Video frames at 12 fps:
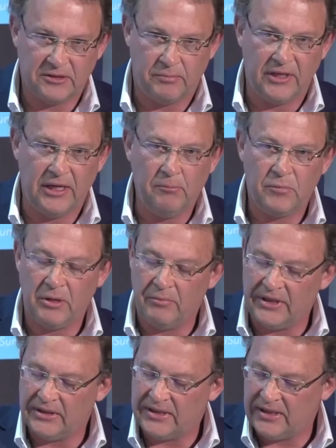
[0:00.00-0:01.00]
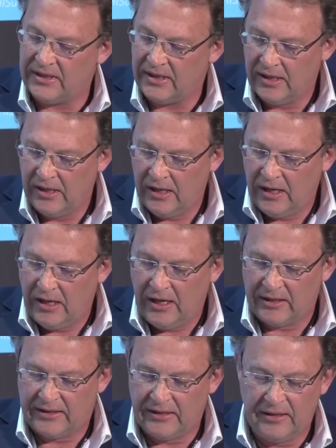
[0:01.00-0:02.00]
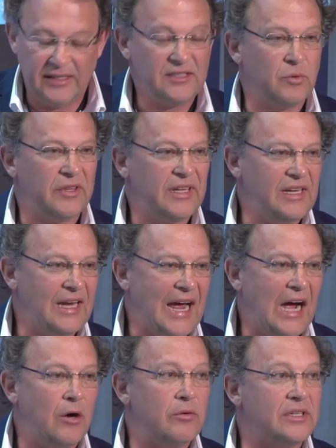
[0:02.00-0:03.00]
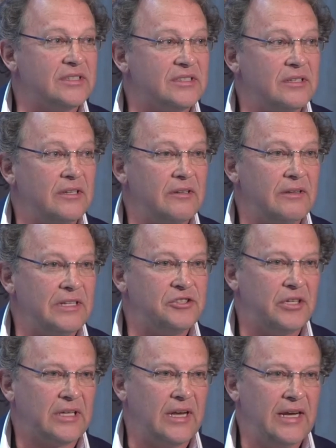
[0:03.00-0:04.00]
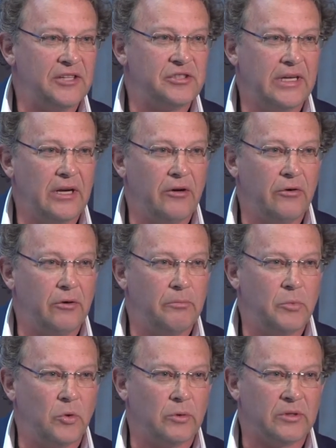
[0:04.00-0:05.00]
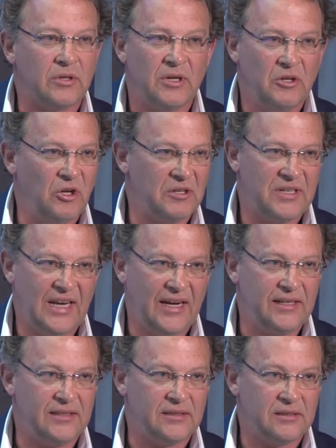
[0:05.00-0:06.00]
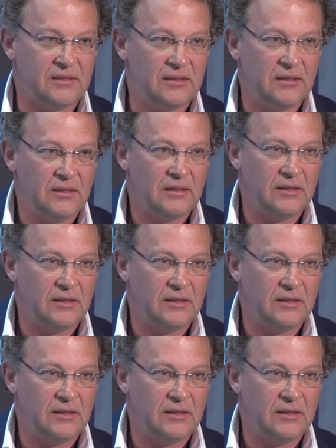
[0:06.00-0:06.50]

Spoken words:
has been implemented, it is within hours that you can actually get a report, not days.